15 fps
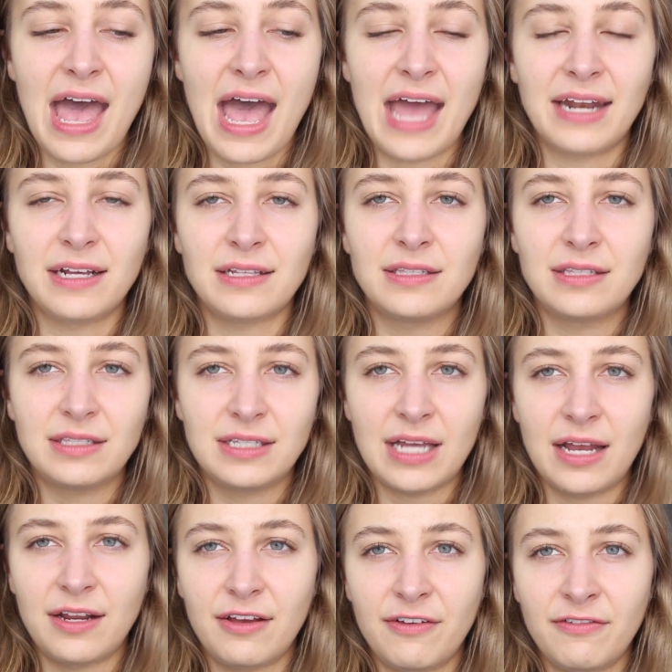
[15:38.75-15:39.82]
And
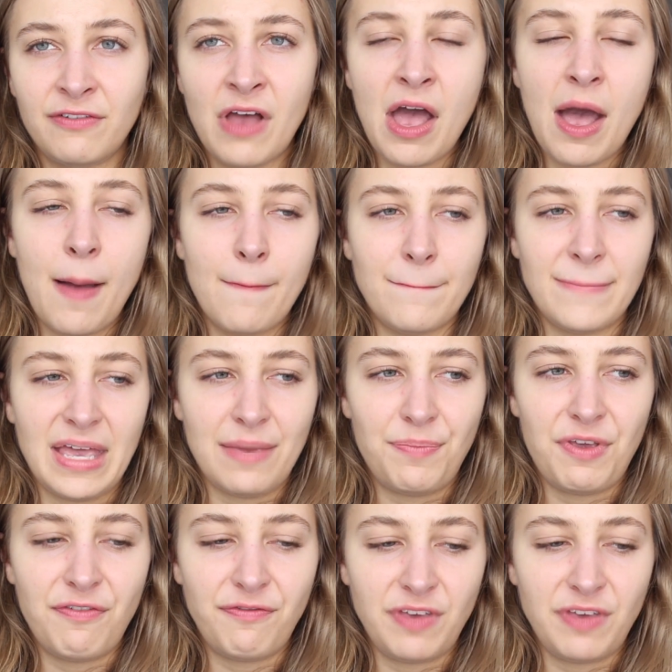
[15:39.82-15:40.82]
instead of maybe